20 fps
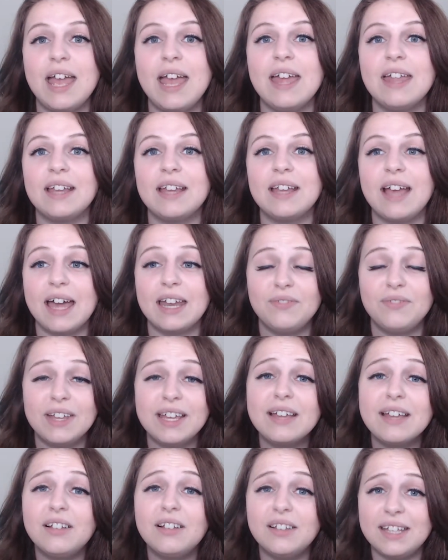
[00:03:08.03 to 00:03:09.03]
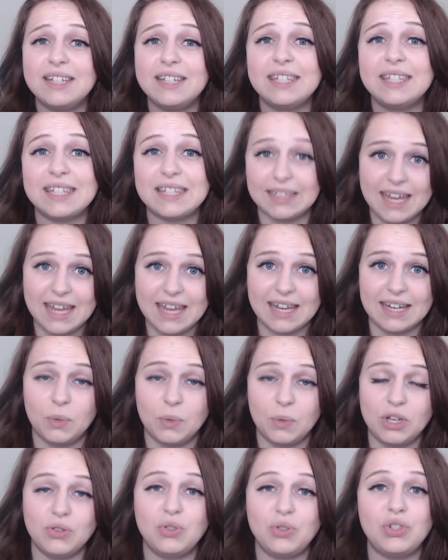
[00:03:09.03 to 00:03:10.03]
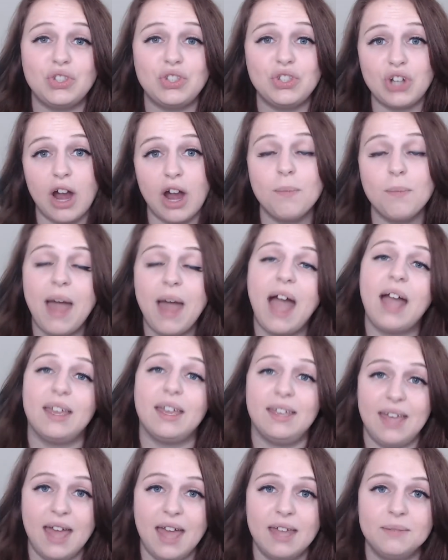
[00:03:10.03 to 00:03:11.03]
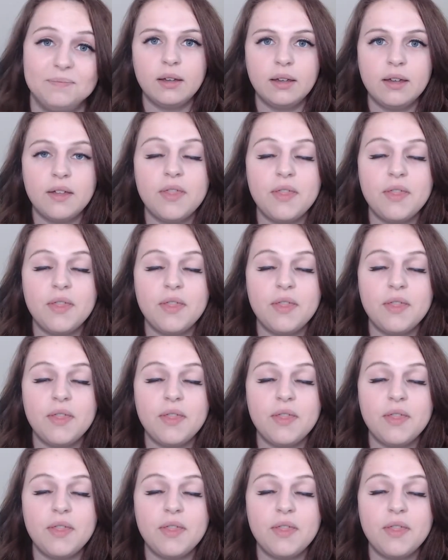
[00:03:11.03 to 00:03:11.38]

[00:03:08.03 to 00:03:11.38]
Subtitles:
and kind of like a clean slate when you start back again.